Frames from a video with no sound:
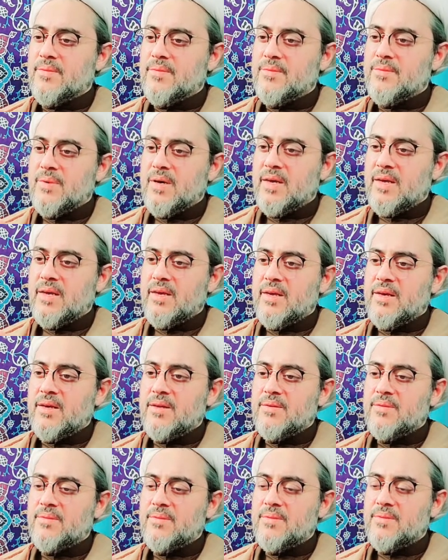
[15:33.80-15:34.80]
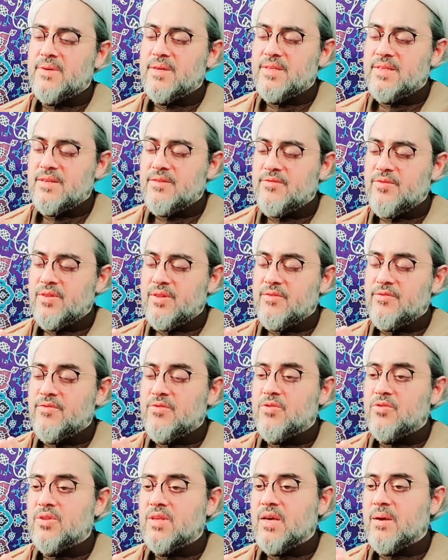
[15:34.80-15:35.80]
by written for the
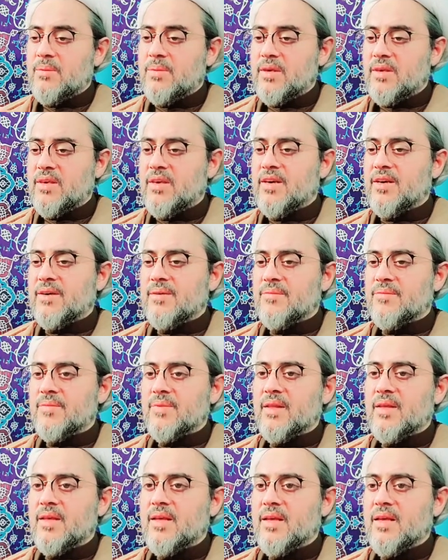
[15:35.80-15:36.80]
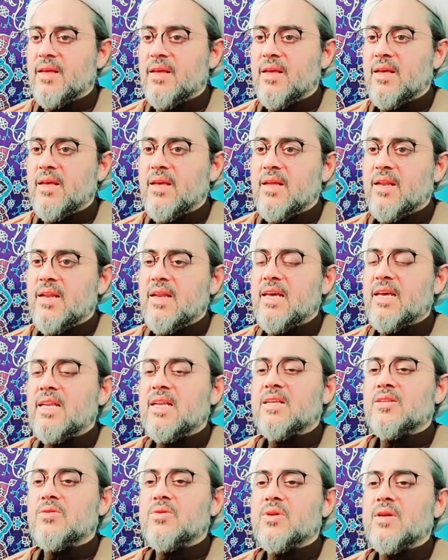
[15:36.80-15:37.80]
forthcoming year.
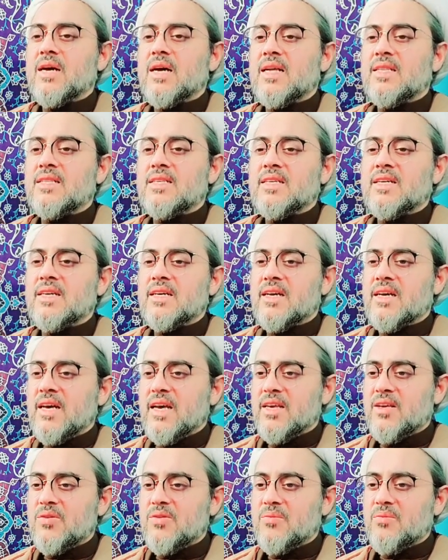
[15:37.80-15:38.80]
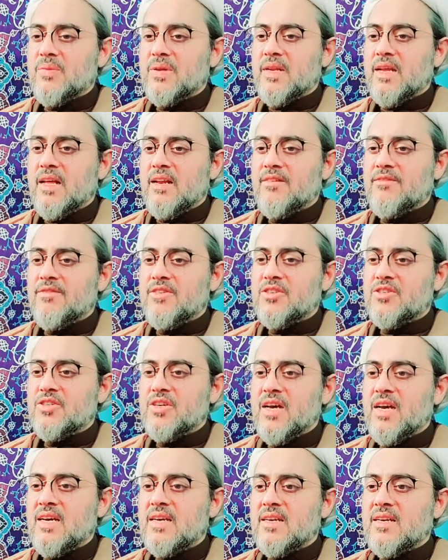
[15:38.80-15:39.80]
Laylatul Qadri khayrun min alfi
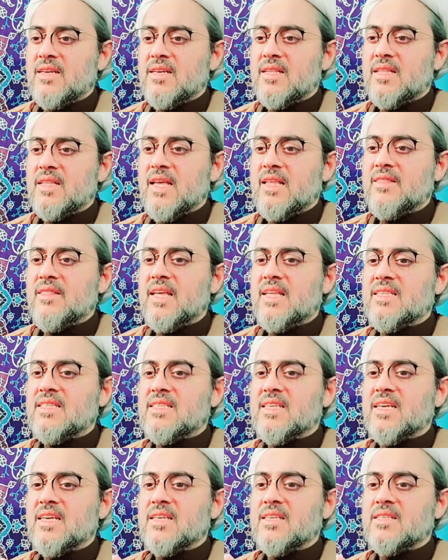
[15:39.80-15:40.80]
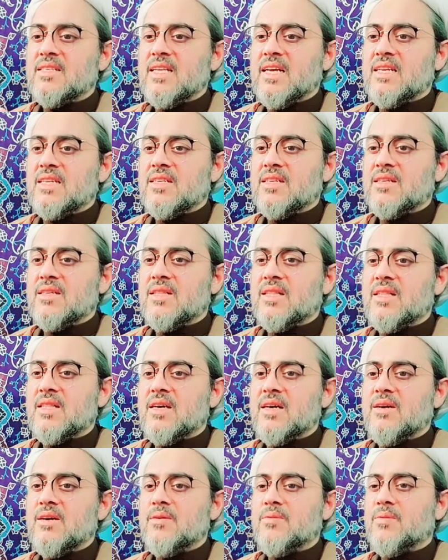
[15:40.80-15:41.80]
shahr, and then says that
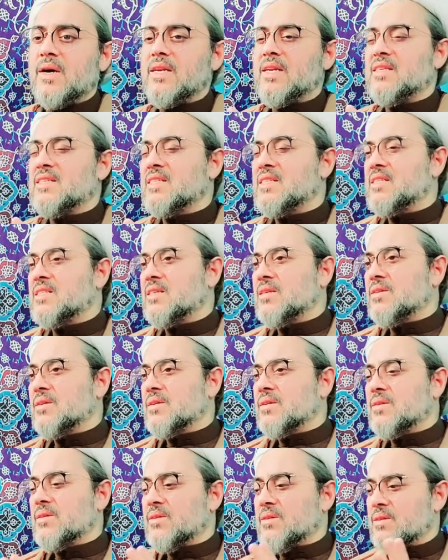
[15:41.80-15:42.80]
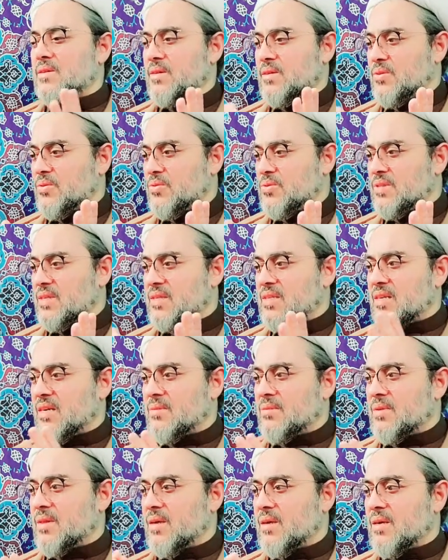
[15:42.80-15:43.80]
why does it say, use the
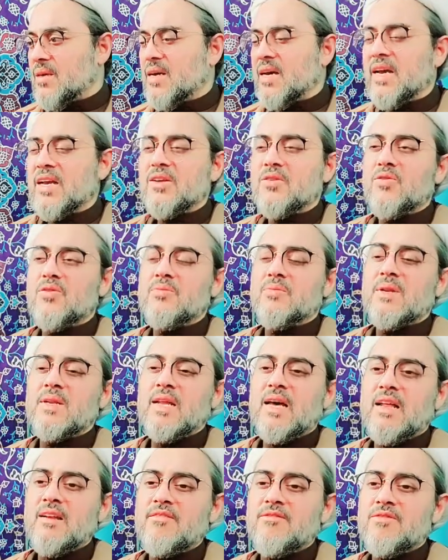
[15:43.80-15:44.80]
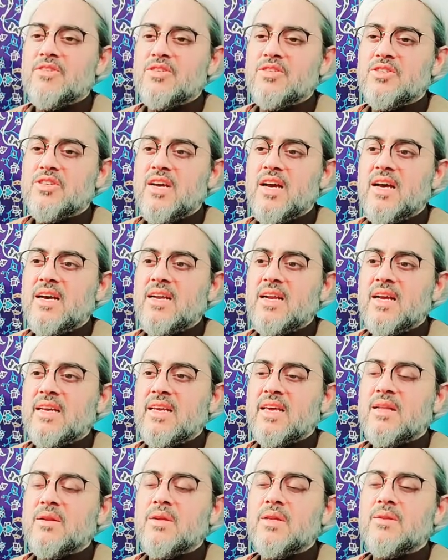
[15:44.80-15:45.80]
term khayrun min alfi shahr?
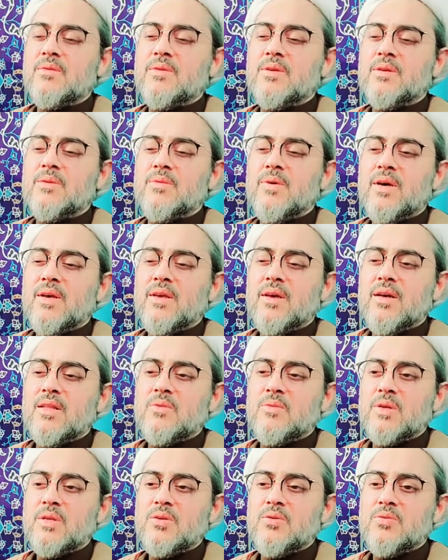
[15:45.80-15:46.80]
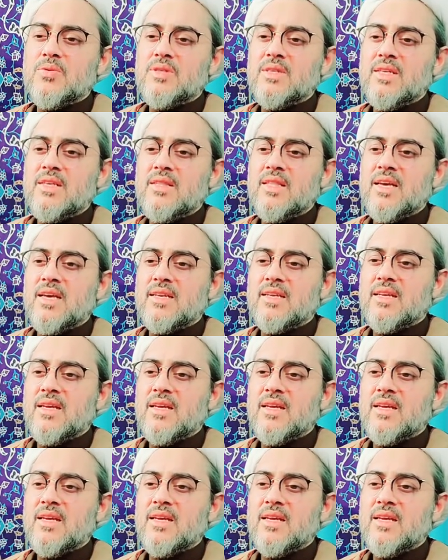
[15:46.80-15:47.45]
Again, in riwayat we do see that